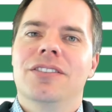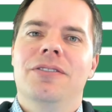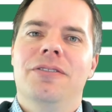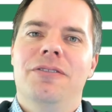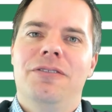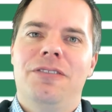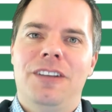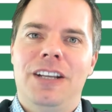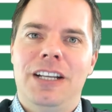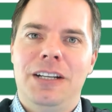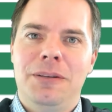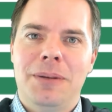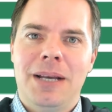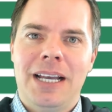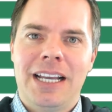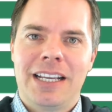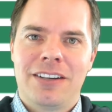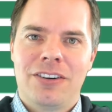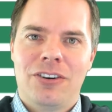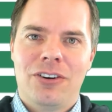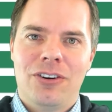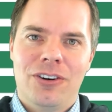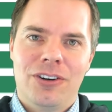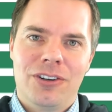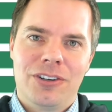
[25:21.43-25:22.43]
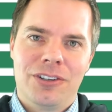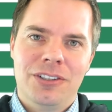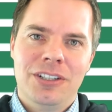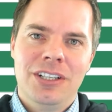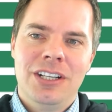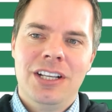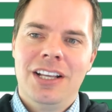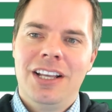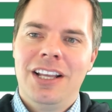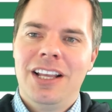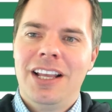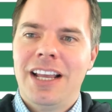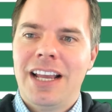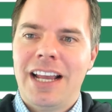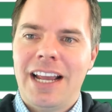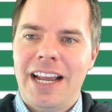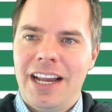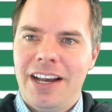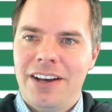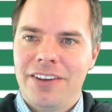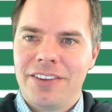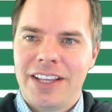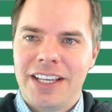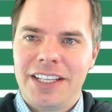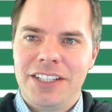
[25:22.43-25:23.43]
feedback on
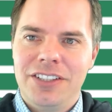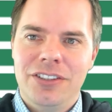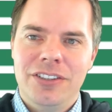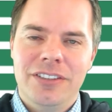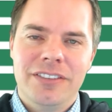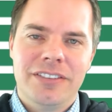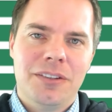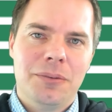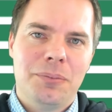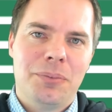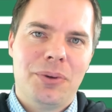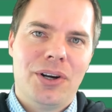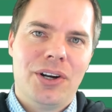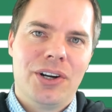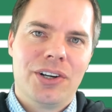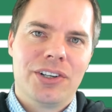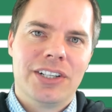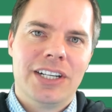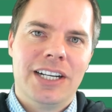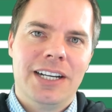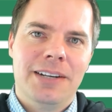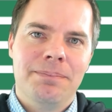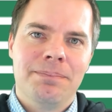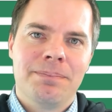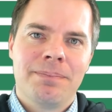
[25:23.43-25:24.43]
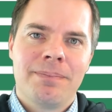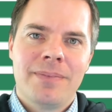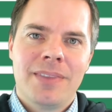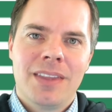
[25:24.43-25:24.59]
how they use the program,